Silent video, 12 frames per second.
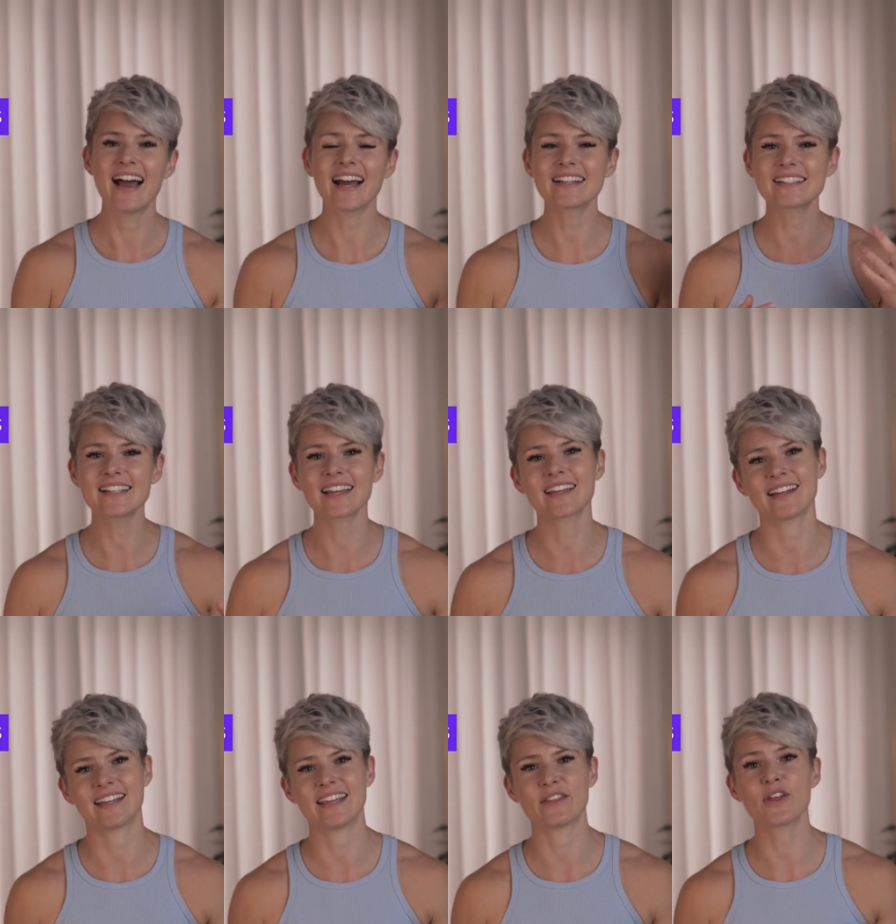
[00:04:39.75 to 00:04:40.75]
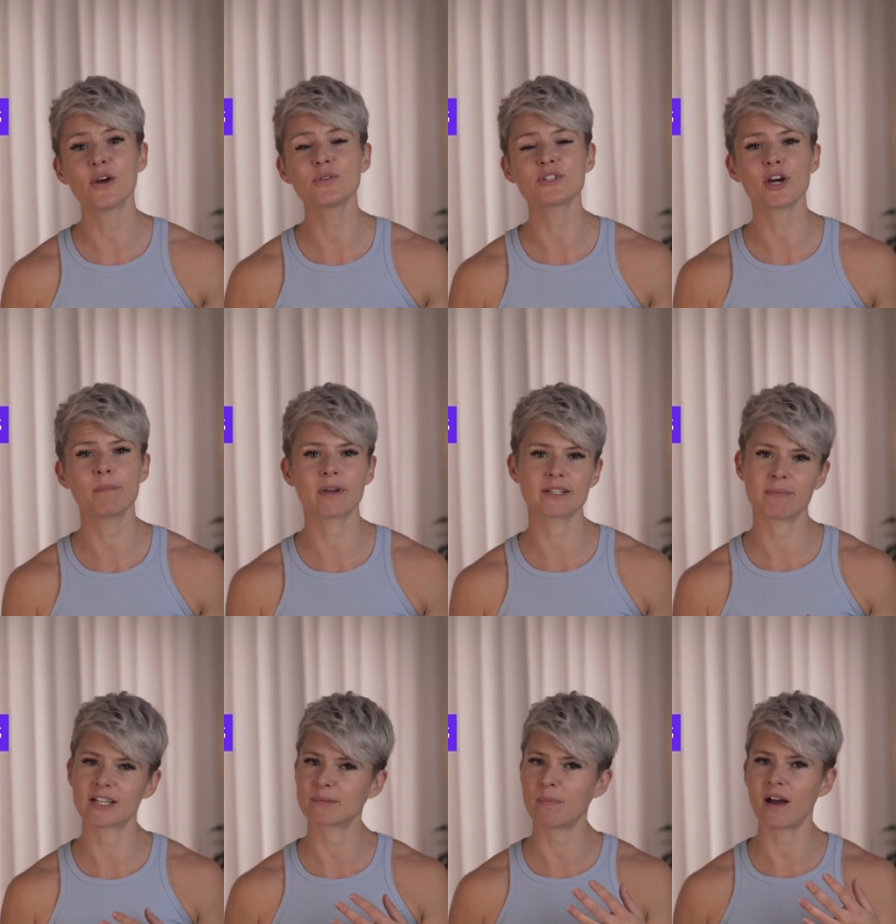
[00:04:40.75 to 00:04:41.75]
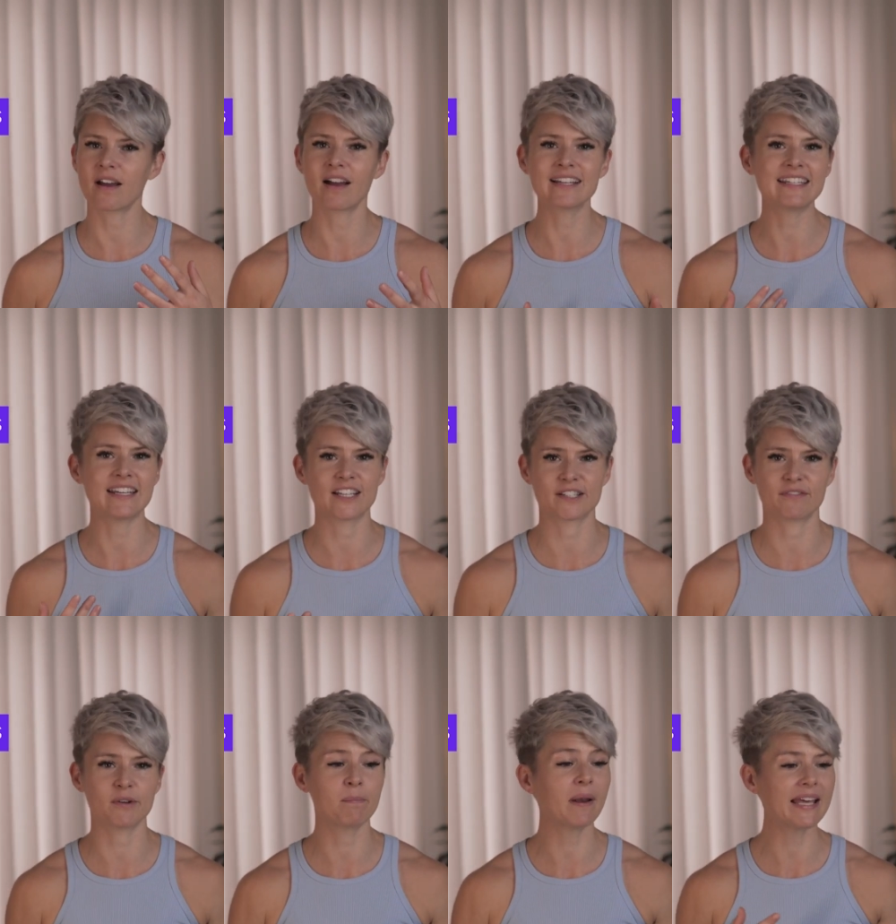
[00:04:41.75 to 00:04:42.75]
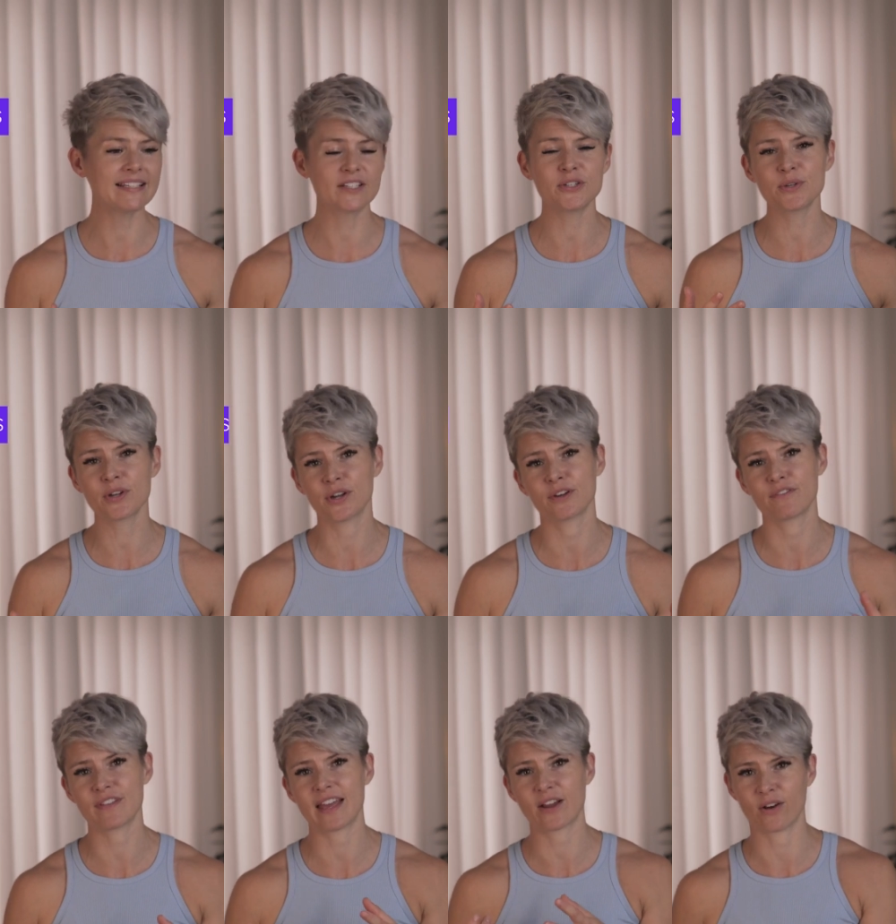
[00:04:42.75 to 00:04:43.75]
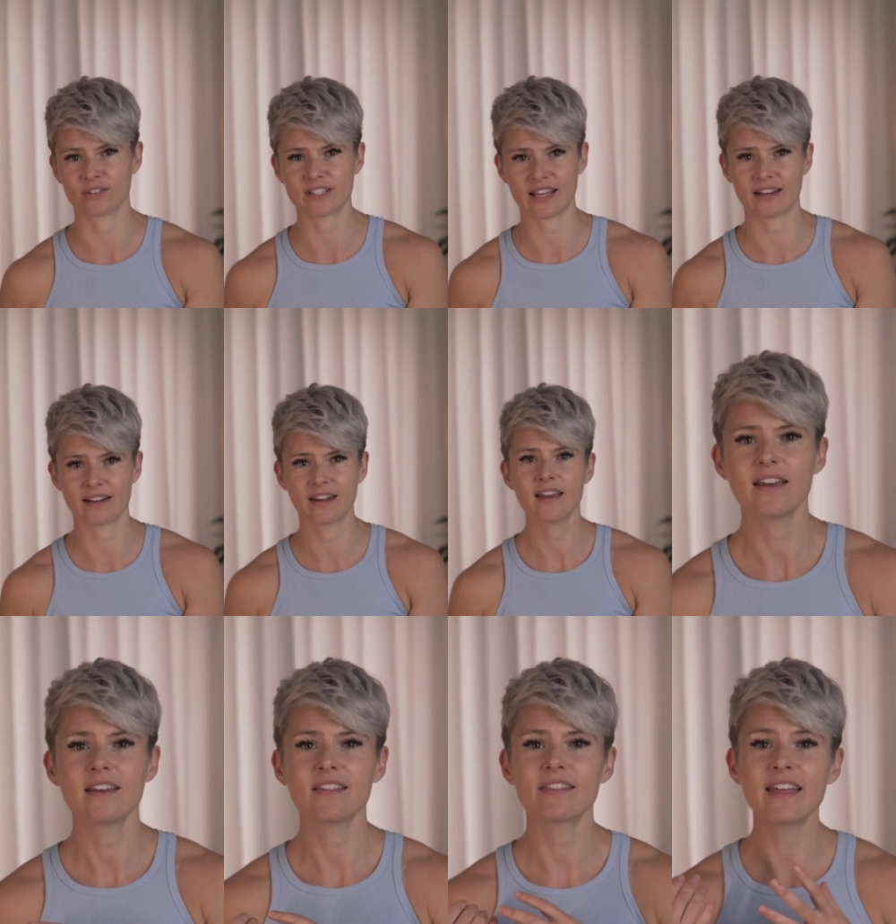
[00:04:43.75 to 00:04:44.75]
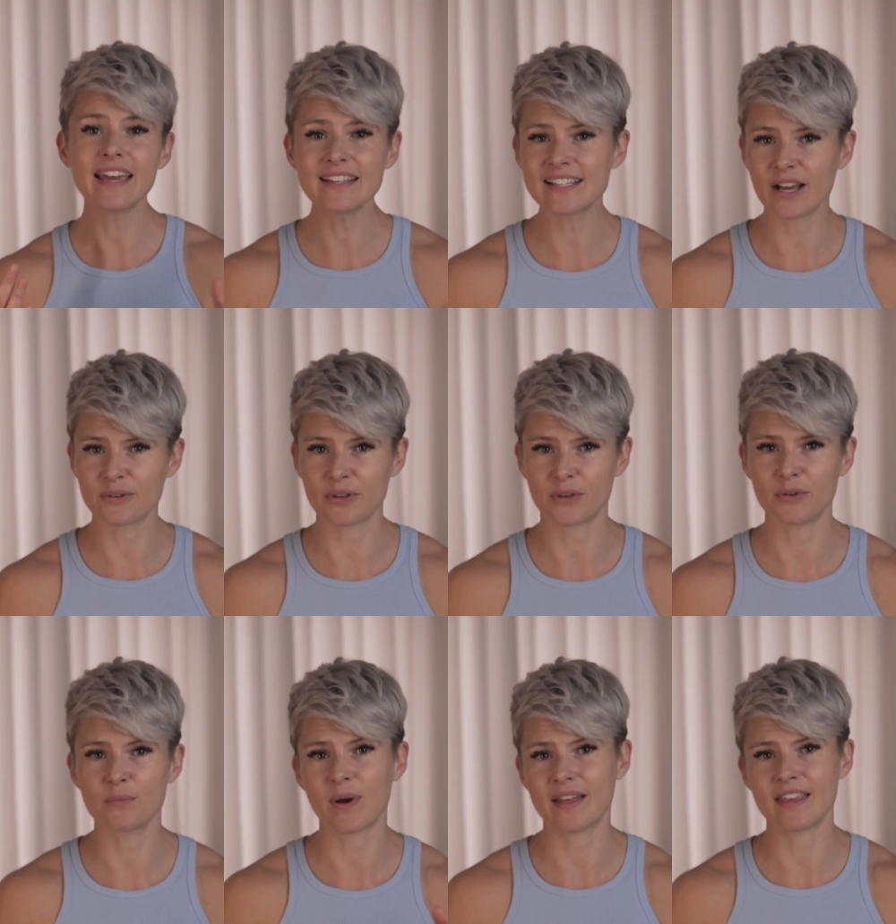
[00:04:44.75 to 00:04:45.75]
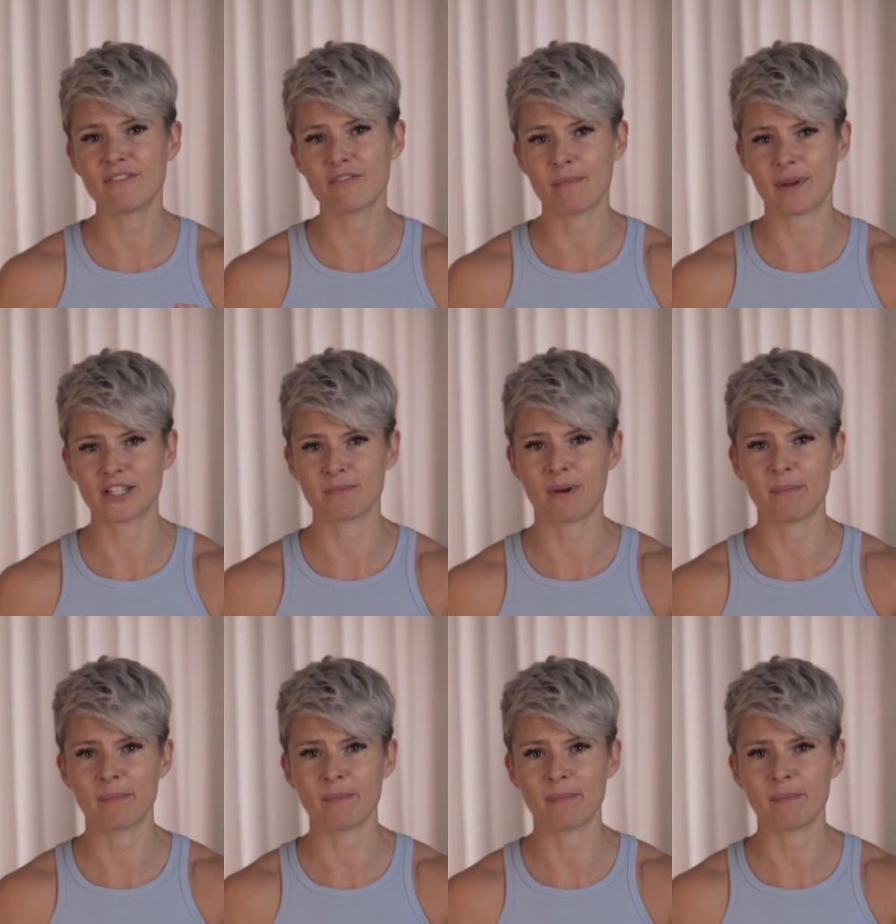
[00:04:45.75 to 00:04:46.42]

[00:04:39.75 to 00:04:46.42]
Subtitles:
And secondly, those topics might spark ideas for places you can look for their content. They tell you where the information